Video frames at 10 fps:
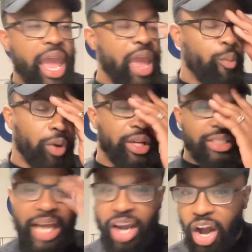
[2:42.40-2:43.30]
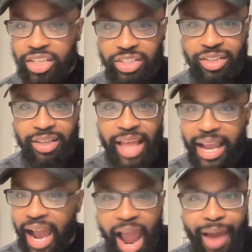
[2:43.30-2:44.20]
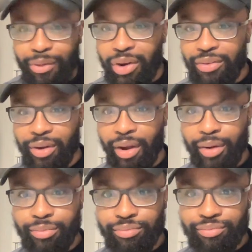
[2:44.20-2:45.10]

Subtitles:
And what does that caution look like? I don't even know.